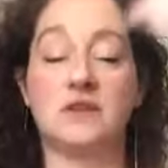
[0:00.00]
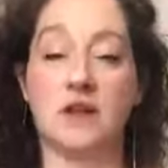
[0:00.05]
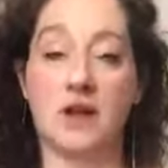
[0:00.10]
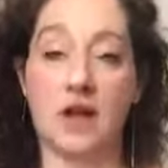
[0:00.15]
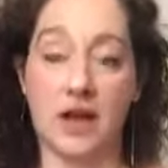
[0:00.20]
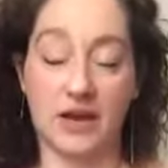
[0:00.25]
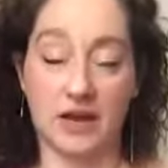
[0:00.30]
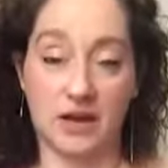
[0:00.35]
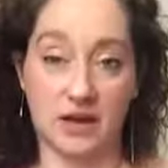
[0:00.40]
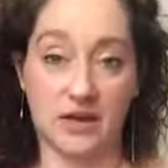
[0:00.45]

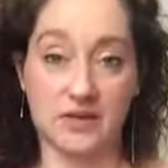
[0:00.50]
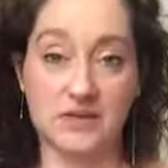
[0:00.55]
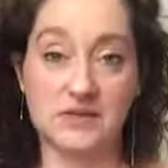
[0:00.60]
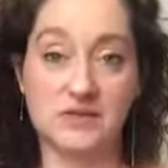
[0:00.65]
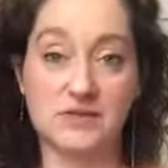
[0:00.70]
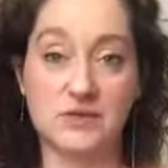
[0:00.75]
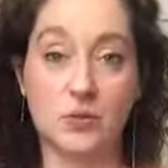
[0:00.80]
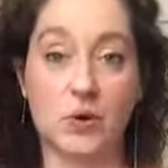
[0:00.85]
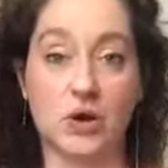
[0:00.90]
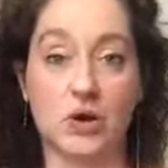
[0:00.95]

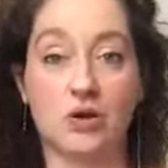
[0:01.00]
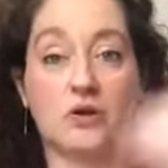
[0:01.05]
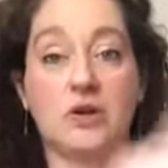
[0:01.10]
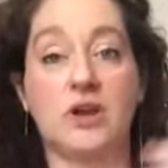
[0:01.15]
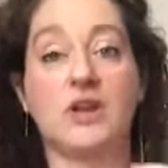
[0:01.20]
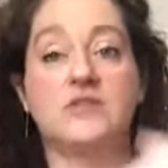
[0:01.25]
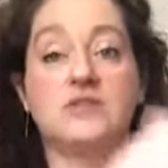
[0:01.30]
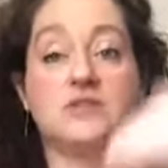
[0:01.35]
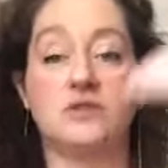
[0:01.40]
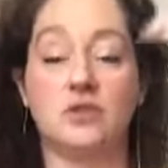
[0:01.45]
kindness, what
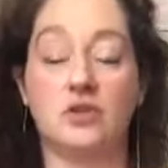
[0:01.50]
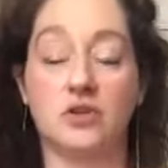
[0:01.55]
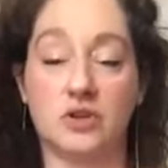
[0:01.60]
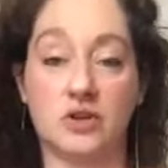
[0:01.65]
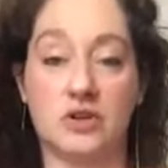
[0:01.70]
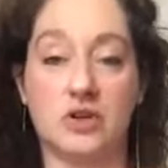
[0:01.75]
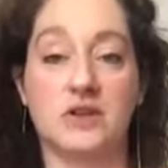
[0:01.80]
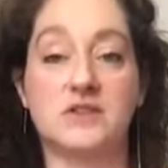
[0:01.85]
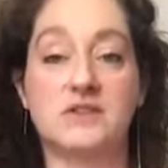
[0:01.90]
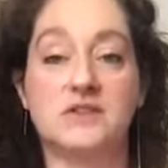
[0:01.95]
creates
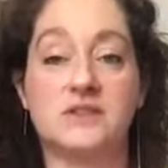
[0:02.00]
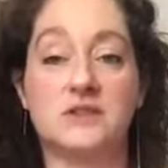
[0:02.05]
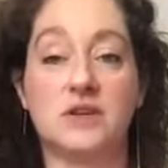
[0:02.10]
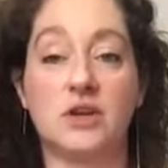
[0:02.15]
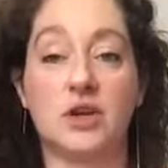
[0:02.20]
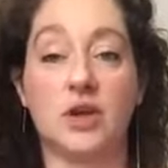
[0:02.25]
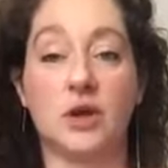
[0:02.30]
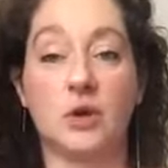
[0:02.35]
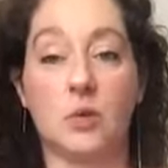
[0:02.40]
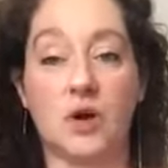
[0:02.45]
goodness,
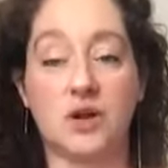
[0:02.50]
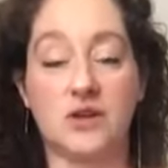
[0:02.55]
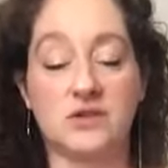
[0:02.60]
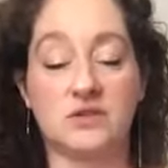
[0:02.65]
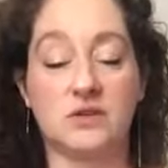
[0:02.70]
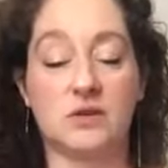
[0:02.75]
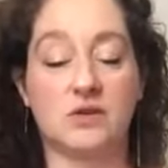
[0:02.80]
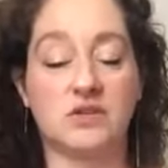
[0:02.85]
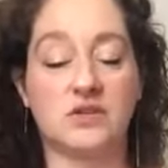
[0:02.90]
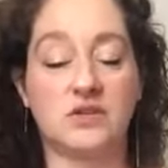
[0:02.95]
what
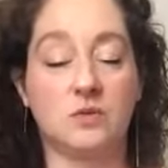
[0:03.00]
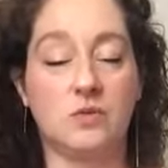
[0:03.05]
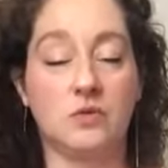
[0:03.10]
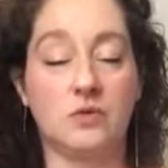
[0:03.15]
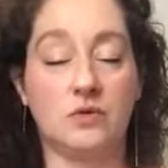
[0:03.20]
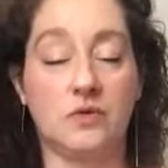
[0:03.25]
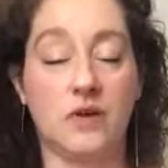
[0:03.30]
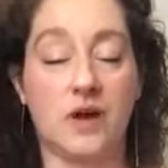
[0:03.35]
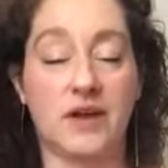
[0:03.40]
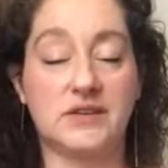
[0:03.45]
is going to
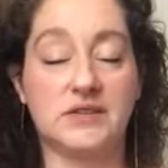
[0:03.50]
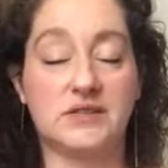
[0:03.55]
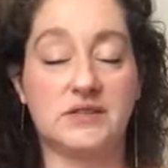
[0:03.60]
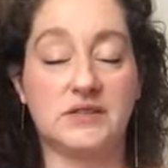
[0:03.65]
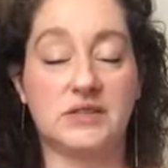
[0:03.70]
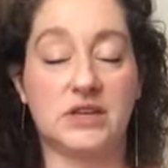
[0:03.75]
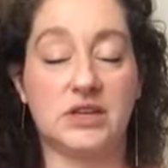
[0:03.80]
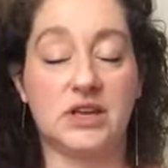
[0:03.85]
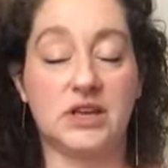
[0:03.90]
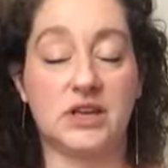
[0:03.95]
move
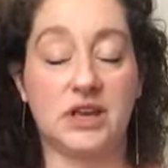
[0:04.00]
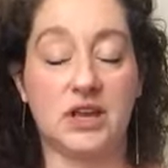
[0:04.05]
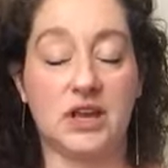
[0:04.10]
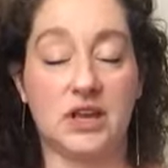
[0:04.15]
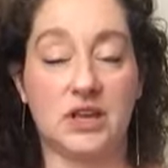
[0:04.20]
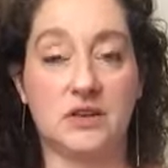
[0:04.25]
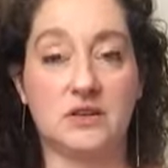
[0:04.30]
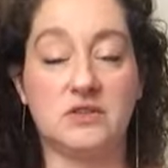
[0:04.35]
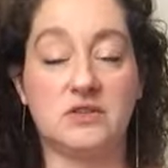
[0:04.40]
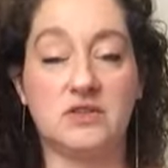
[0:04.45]
us
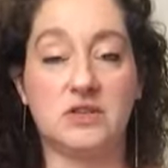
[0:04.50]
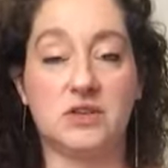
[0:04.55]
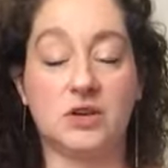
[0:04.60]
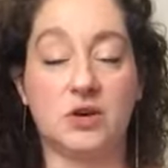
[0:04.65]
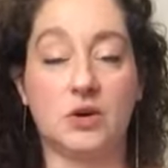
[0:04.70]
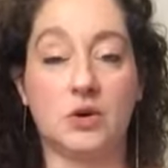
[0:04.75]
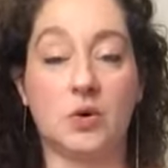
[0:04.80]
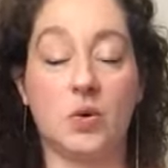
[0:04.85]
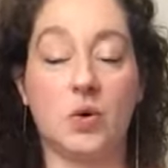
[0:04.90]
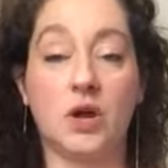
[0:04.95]

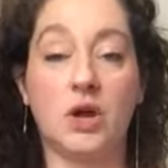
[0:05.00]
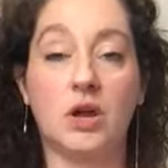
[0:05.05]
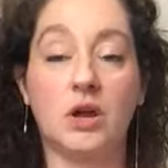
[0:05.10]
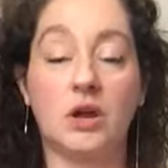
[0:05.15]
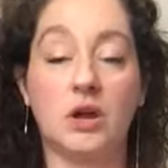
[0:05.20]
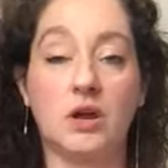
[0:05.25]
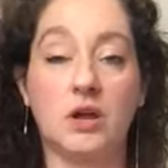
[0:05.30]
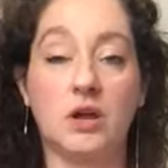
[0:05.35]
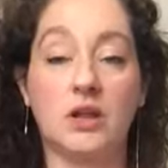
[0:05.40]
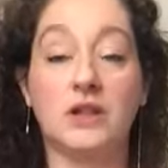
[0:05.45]
into
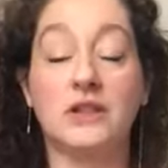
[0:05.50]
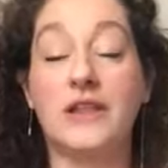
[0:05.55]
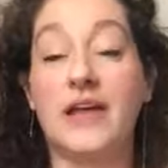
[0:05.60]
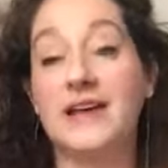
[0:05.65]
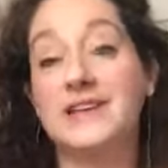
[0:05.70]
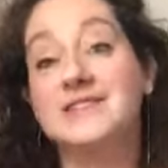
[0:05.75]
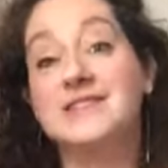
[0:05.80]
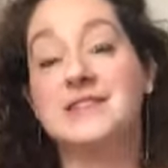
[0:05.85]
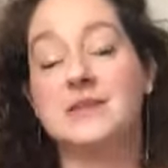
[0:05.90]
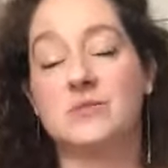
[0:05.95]

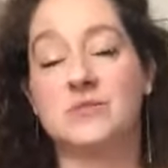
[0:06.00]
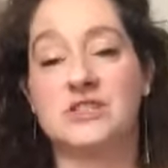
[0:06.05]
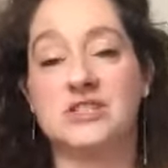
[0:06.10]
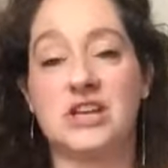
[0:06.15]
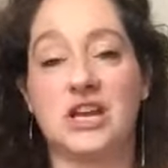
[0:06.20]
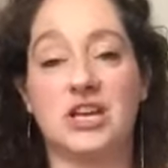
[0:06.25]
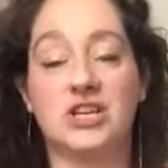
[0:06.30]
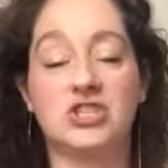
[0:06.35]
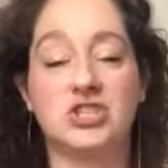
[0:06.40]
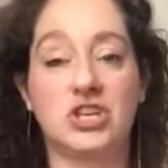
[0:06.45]
less
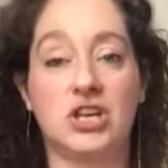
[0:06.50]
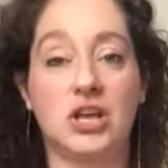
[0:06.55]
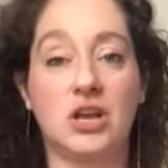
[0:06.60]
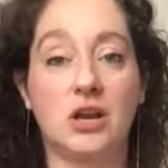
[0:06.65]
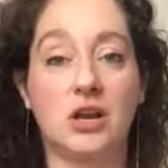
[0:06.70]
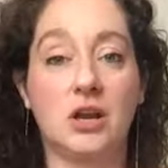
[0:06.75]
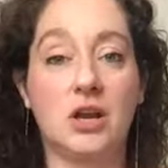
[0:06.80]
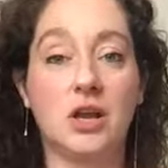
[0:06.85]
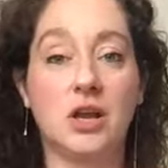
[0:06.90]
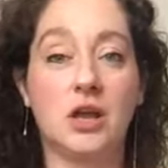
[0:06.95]

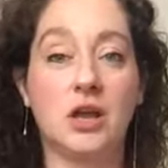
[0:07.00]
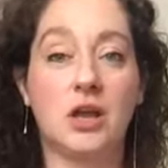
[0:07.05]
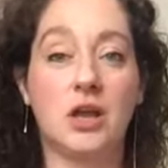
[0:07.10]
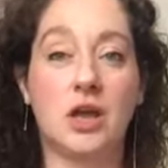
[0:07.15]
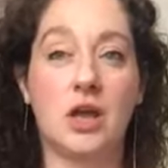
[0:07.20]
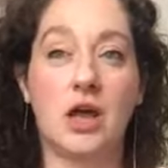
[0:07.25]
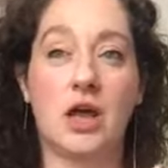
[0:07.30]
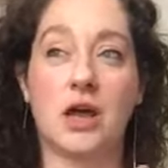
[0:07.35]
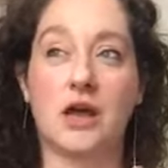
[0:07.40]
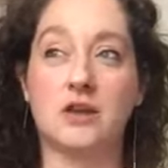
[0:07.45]
limitation
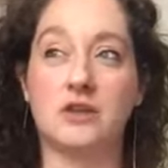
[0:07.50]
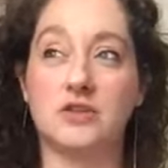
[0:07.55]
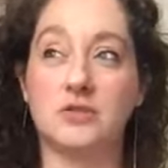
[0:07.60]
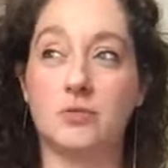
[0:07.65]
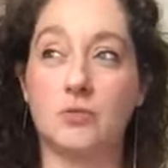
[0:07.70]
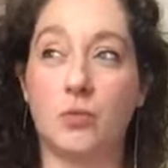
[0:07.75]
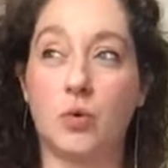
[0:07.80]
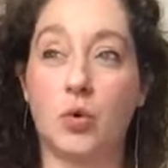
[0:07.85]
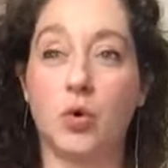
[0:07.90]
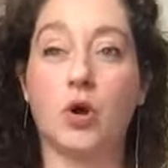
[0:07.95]
and
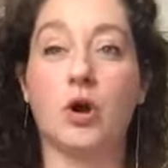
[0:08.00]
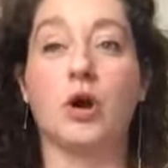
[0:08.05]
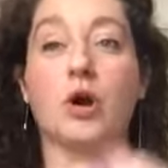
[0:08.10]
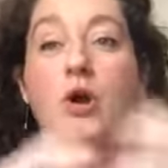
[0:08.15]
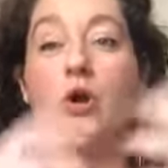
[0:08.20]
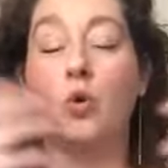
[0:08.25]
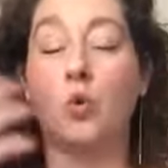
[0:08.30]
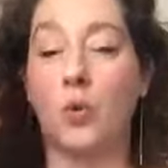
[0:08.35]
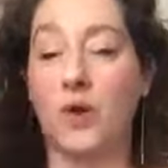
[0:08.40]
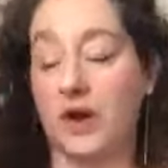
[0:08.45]
more
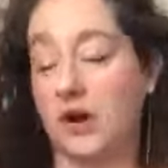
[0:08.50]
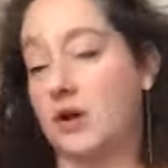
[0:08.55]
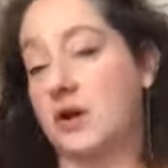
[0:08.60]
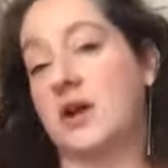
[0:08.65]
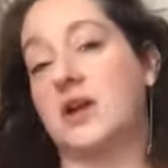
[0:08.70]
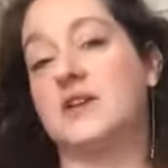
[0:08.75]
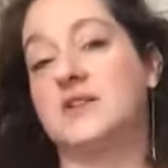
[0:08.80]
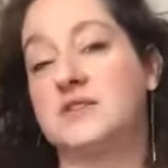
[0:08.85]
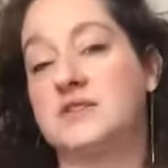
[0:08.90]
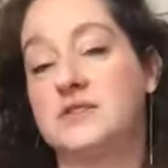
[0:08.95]

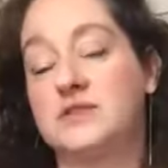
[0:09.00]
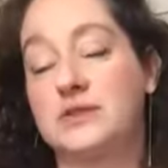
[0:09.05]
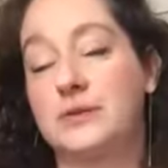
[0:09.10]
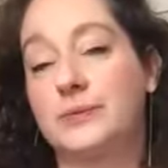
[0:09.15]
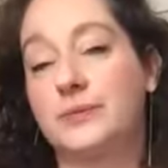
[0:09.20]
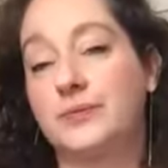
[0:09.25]
awareness,